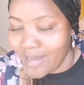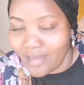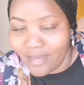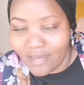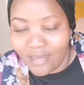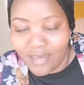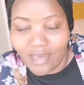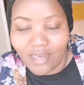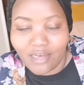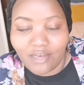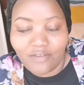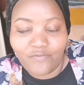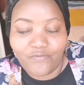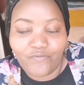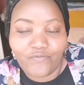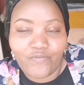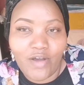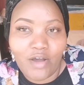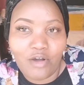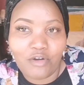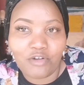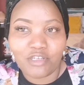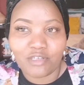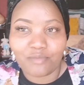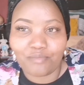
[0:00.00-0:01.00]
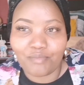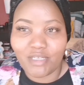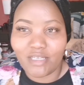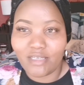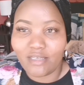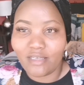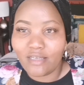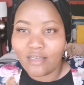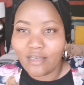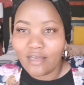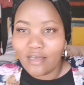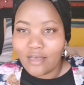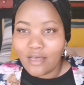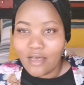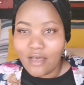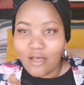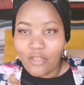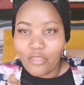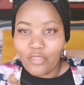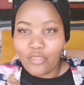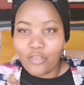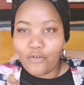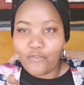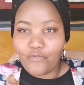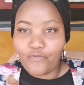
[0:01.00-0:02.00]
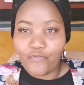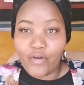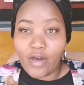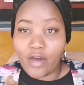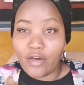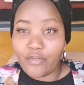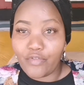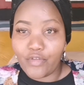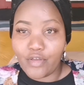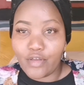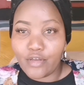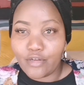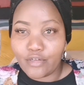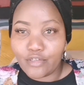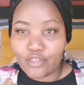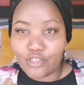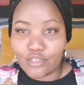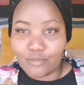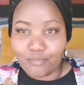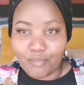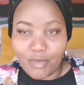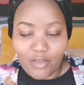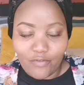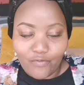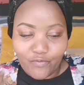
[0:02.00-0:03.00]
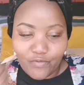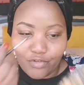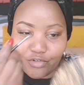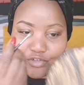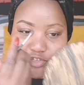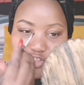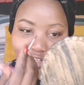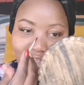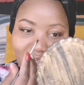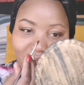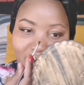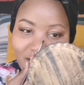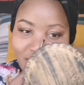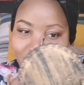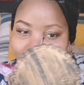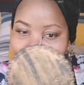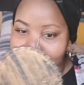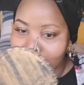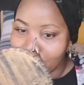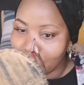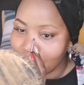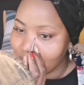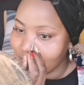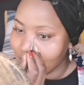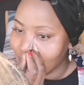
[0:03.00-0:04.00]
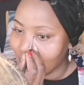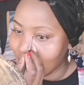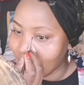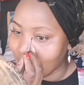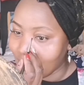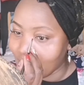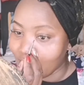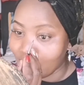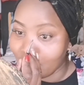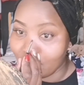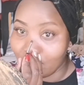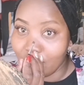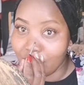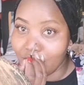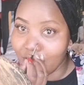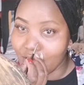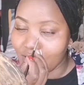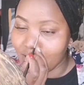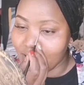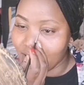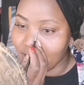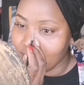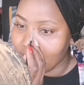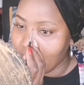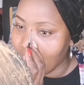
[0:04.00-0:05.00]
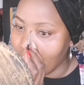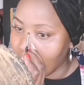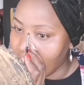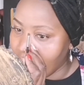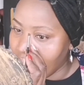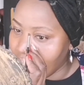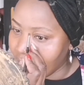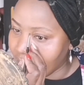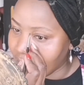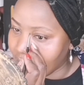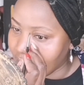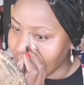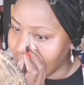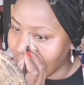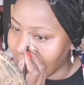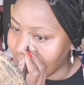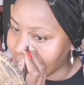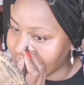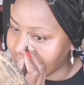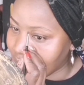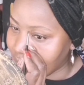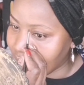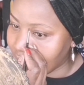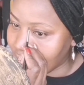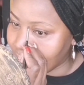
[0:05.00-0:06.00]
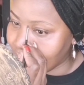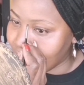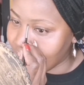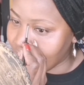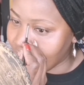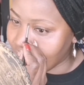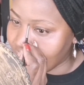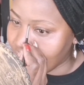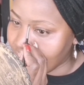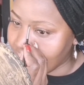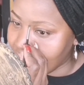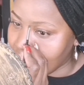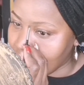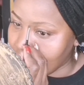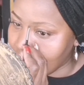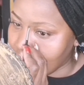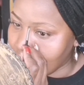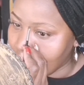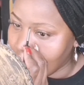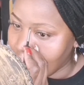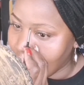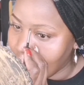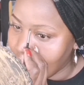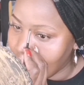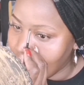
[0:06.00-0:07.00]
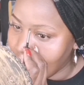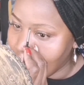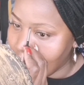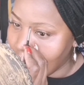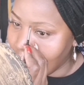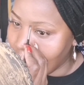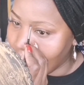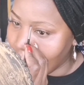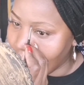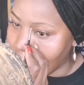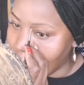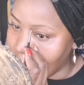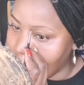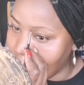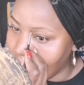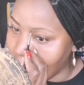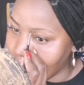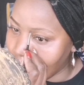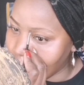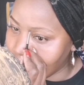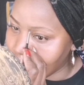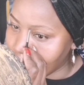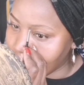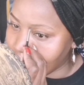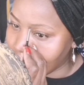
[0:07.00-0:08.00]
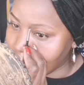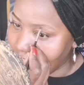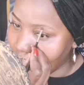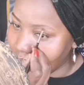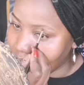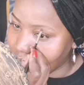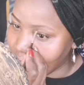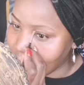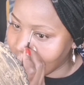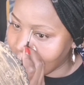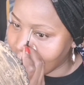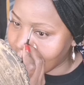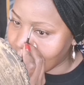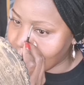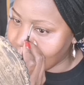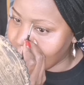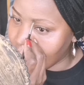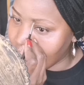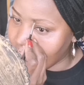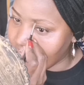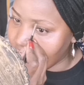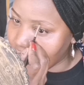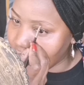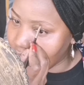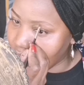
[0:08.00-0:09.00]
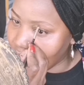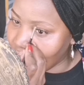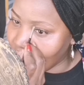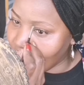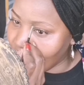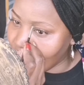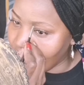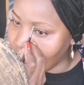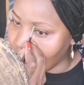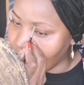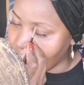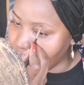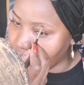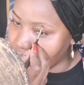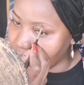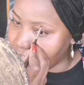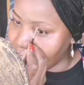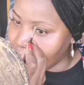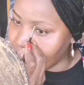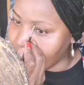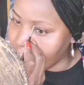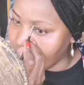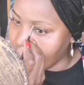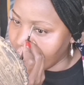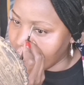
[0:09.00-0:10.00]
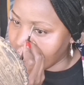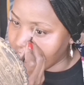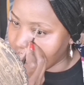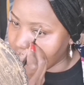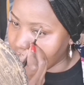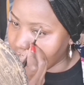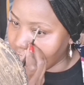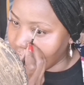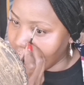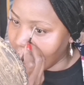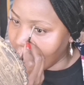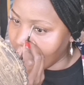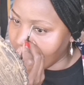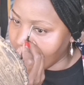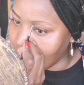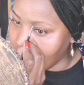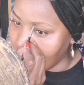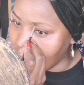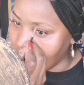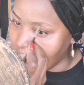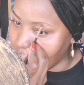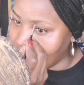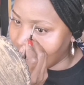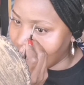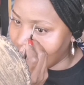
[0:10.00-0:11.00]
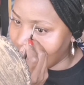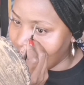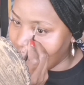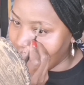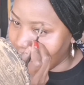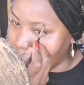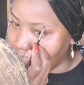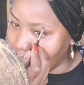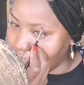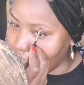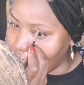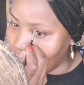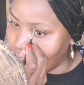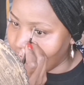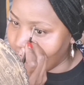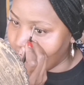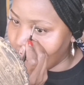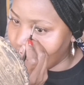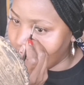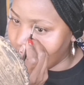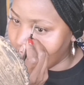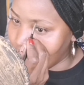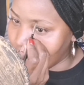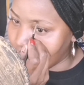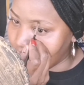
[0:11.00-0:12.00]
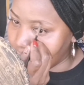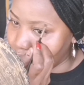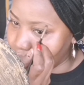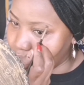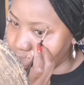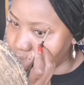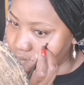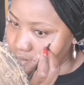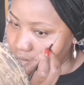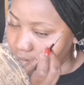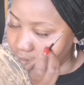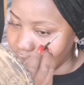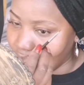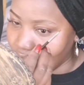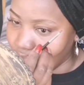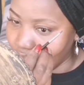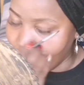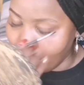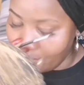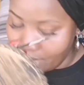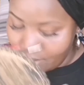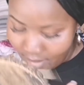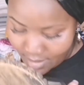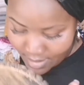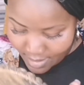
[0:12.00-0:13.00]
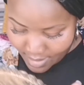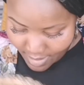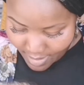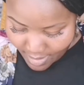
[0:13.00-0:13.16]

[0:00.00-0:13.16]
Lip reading: I had found me the father to my future kids. Like seriously, I started picturing our house. I started picturing where we would build in Kenya. Life was beautiful.